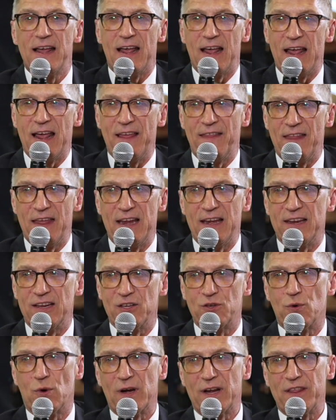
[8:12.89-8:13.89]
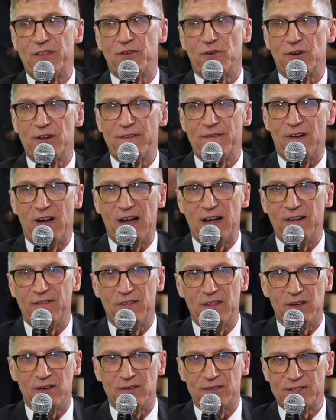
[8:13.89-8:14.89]
And then in 2035,
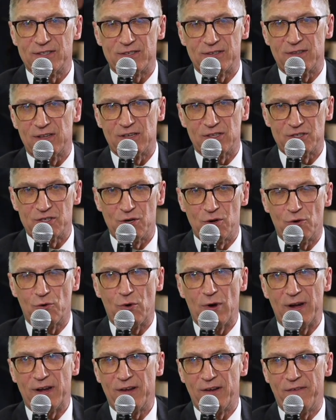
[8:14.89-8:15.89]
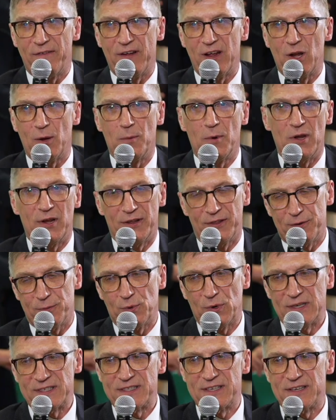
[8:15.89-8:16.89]
there's no credit available at the
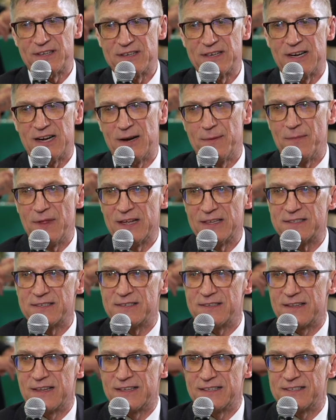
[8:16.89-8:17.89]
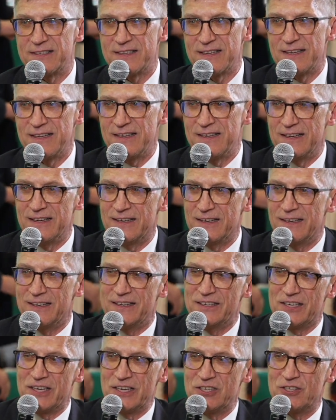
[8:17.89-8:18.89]
present time. That's the
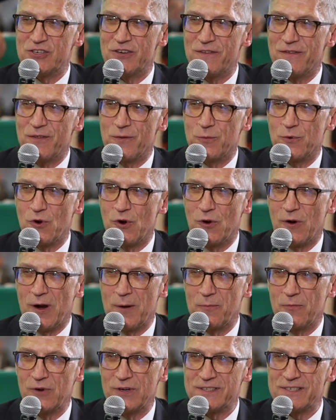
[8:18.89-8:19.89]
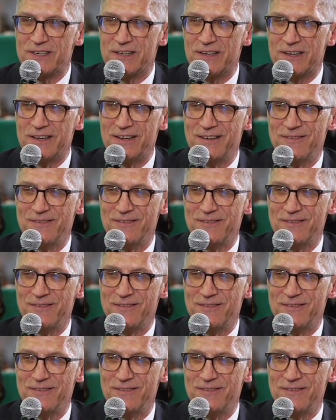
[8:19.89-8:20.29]
intention of the program presently.